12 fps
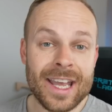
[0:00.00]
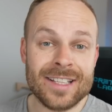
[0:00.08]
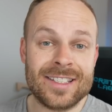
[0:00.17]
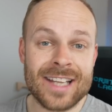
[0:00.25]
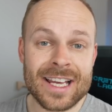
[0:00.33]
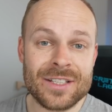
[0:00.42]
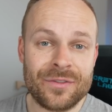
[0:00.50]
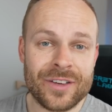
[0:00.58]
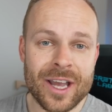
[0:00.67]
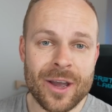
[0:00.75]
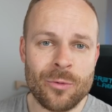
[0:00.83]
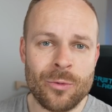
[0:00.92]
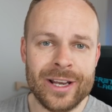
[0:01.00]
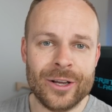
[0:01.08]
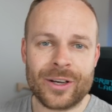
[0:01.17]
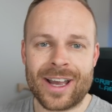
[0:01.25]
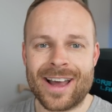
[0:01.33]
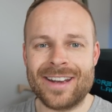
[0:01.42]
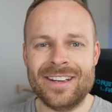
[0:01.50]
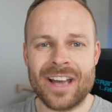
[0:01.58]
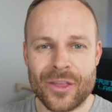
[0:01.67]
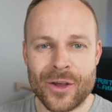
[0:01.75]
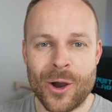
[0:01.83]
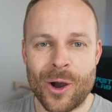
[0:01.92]
In today's video, we look at
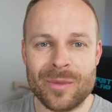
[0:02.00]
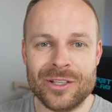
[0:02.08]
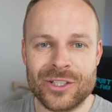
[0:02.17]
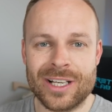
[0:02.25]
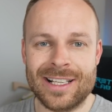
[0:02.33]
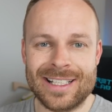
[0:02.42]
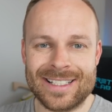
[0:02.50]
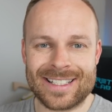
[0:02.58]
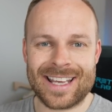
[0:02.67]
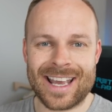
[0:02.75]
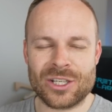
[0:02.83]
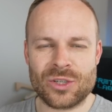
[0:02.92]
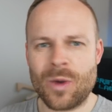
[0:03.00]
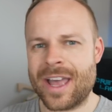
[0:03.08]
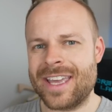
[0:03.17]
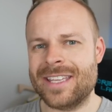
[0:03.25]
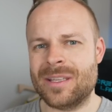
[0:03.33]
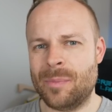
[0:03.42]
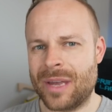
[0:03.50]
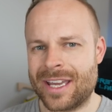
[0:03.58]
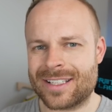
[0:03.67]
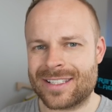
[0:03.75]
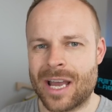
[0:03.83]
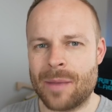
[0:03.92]
another Omid Djalili sketch where he
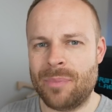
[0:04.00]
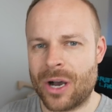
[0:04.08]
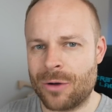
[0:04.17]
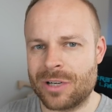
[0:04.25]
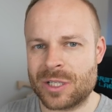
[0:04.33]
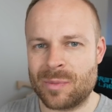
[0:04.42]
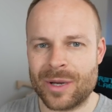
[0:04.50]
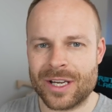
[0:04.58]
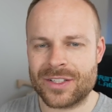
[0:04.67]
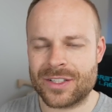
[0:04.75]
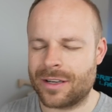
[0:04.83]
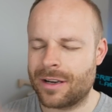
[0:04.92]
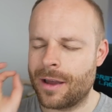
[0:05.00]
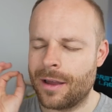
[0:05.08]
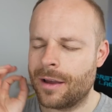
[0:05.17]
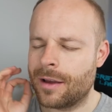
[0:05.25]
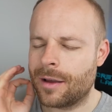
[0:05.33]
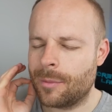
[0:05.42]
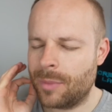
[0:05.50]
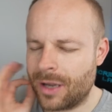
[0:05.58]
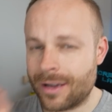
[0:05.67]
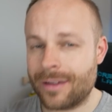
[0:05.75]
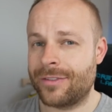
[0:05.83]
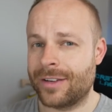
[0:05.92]
depicts a Polish person
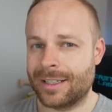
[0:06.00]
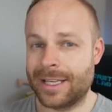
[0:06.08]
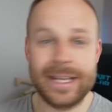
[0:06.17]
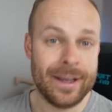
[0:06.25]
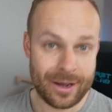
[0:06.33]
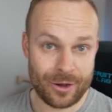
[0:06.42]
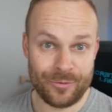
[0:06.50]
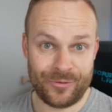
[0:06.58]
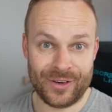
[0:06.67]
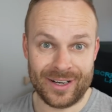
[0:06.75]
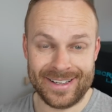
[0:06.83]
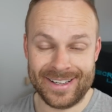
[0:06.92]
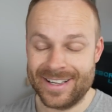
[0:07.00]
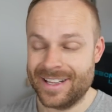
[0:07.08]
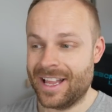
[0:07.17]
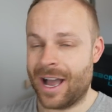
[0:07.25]
perfectly, hopefully.